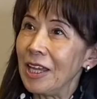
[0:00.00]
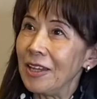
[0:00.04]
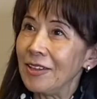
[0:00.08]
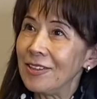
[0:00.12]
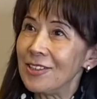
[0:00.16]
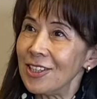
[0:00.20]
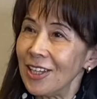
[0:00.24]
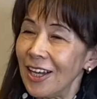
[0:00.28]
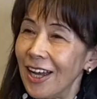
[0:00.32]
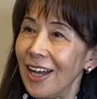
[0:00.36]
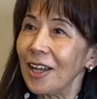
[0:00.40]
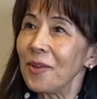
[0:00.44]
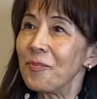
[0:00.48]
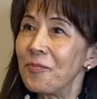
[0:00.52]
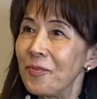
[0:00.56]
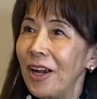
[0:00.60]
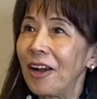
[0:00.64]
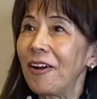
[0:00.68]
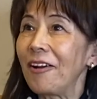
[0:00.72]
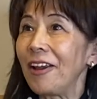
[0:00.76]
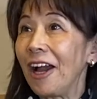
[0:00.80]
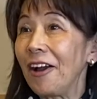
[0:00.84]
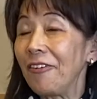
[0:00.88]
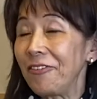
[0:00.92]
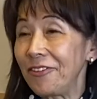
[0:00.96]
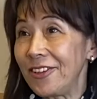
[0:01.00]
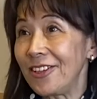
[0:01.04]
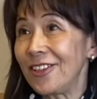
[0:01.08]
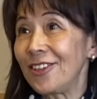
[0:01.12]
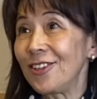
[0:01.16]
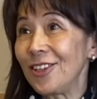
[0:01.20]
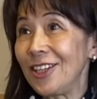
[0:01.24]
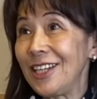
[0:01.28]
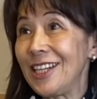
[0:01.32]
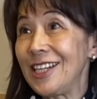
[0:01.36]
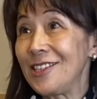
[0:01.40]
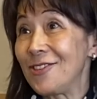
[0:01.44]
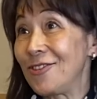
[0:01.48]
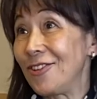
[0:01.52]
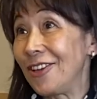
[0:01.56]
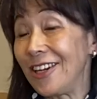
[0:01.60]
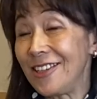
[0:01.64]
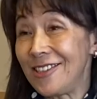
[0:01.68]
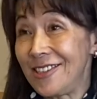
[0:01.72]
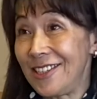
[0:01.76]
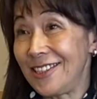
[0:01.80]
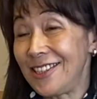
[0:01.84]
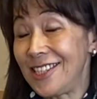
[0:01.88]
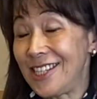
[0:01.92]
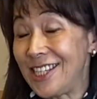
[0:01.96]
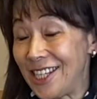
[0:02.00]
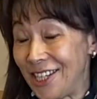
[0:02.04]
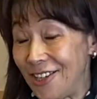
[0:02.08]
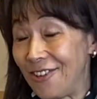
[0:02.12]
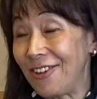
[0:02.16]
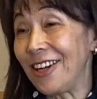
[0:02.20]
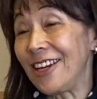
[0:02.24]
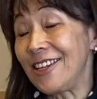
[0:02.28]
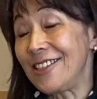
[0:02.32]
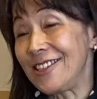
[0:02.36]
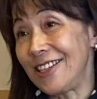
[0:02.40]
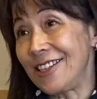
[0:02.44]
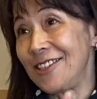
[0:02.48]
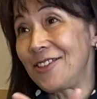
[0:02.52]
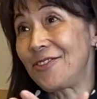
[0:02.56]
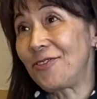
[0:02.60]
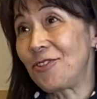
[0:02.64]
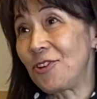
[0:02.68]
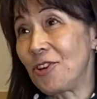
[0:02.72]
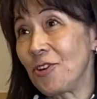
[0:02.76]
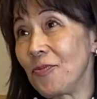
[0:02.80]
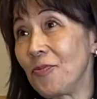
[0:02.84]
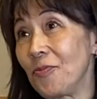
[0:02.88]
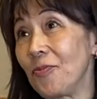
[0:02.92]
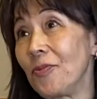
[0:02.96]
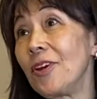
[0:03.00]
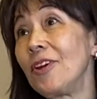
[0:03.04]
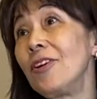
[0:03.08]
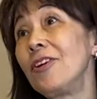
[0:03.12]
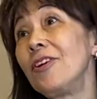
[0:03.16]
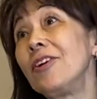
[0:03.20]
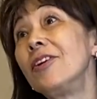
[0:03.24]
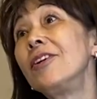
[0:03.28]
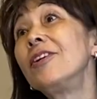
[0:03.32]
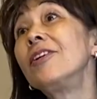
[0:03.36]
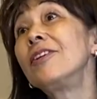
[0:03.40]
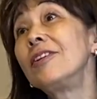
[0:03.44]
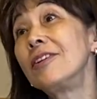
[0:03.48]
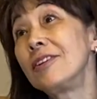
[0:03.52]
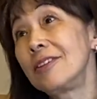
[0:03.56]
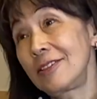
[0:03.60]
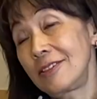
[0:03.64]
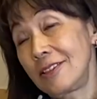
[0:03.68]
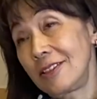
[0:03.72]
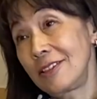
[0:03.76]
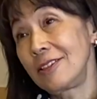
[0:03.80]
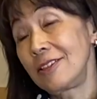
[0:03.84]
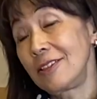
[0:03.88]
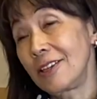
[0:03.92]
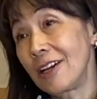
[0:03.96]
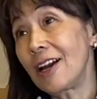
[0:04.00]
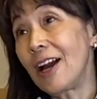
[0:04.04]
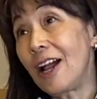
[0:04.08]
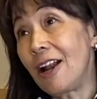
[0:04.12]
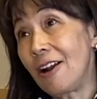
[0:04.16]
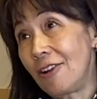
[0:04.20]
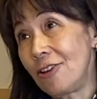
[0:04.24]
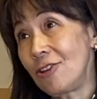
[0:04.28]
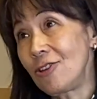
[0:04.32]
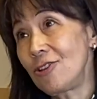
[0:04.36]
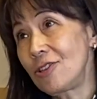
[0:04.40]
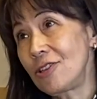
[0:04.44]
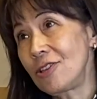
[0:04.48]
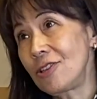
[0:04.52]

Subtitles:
She got married after he graduated. She graduated from the college.